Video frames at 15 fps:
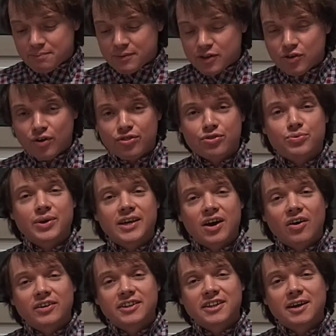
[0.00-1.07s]
Your 3
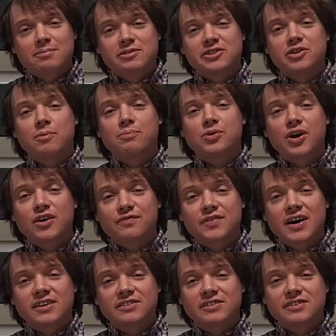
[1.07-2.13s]
concepts and your
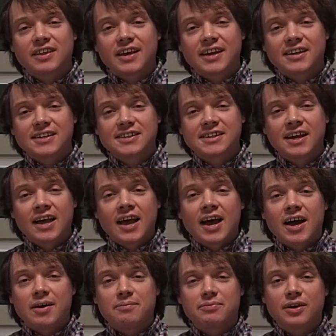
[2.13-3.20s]
profiles and things,
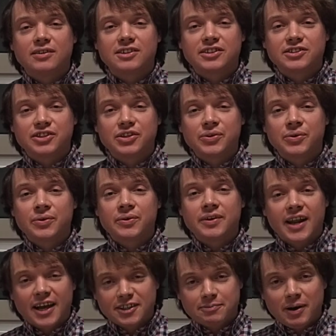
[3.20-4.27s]
those are due
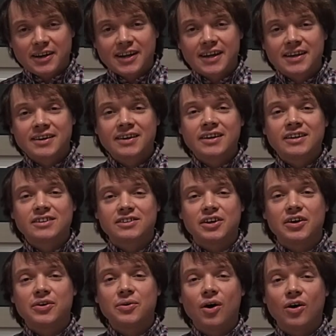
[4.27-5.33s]
next Monday,
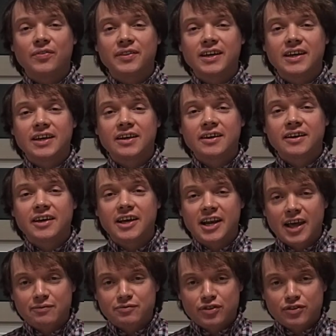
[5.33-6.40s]
so on the
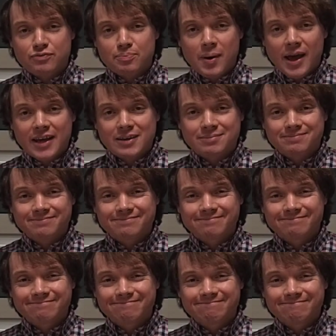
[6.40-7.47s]
11th of May.
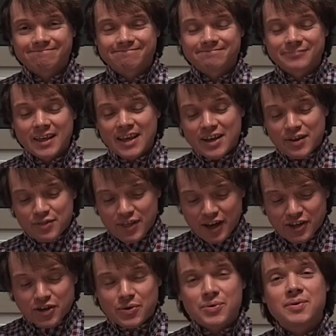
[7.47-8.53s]

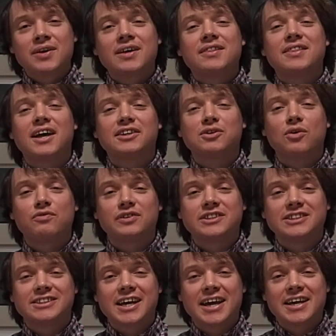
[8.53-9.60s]
Thank you. That's all for
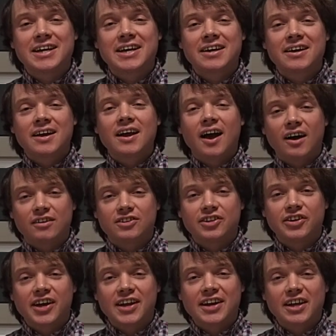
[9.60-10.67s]
today. I'll see
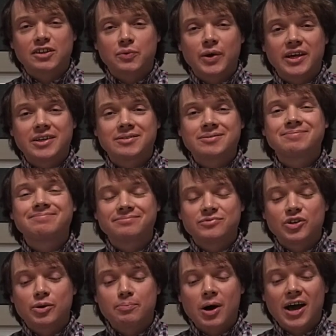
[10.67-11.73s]
you again next week.
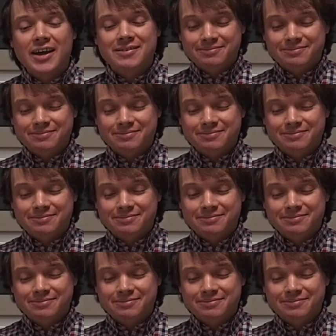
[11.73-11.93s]
Goodbye.